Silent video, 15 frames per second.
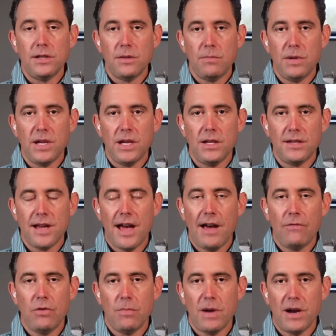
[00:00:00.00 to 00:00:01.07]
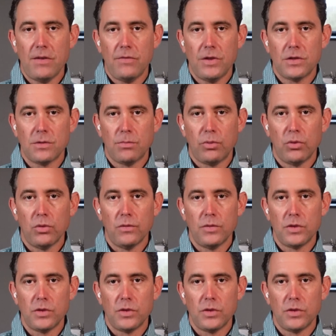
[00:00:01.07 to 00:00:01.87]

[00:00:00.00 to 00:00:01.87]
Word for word: to be to have your benefits approved.